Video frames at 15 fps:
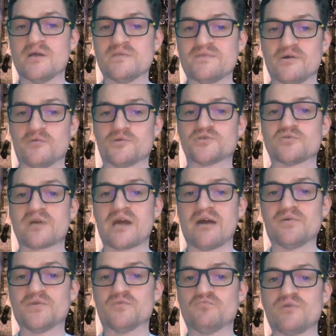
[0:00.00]
They also
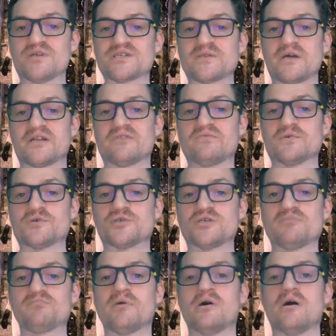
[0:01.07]
carried the risk that if the
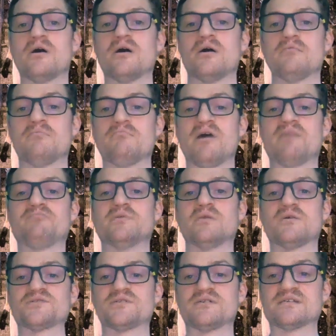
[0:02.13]
ship might be
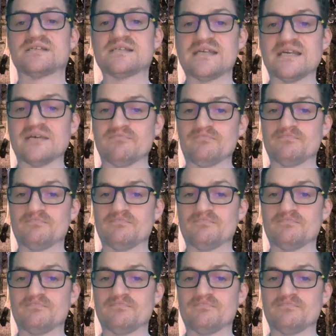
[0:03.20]
lost at sea,